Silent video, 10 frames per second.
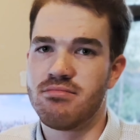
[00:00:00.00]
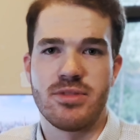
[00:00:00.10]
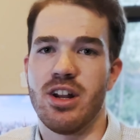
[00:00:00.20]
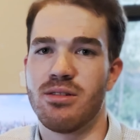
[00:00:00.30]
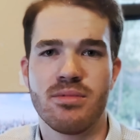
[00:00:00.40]

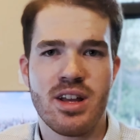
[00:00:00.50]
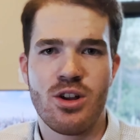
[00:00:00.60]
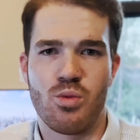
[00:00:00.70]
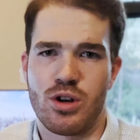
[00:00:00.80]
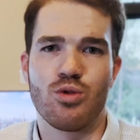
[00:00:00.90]
you know,
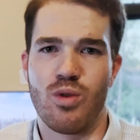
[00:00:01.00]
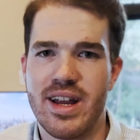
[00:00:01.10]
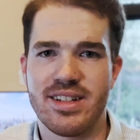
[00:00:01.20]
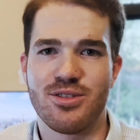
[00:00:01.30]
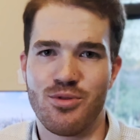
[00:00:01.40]
were
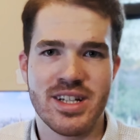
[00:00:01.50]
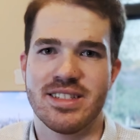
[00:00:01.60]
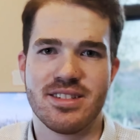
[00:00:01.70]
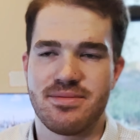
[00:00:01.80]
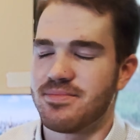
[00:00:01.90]
great reads.